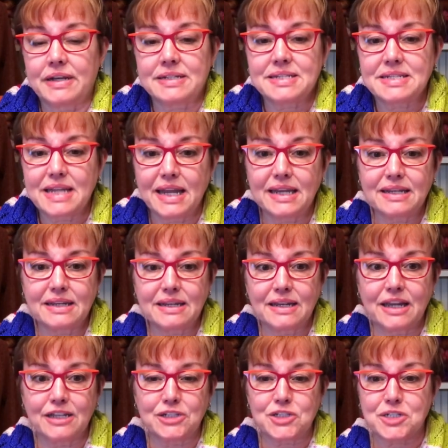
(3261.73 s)
And a saint
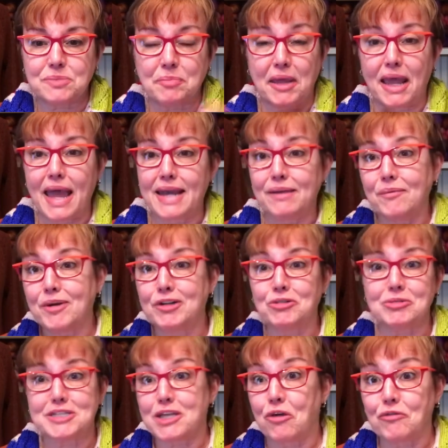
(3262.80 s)
can just be anyone
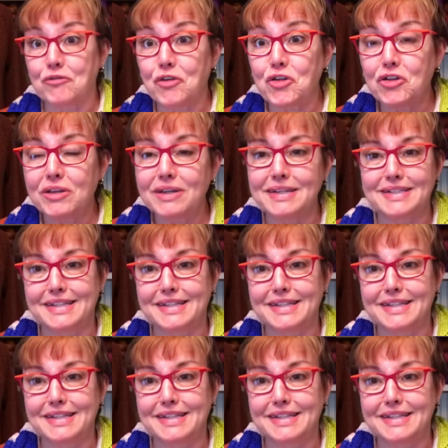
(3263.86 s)
who is helpful.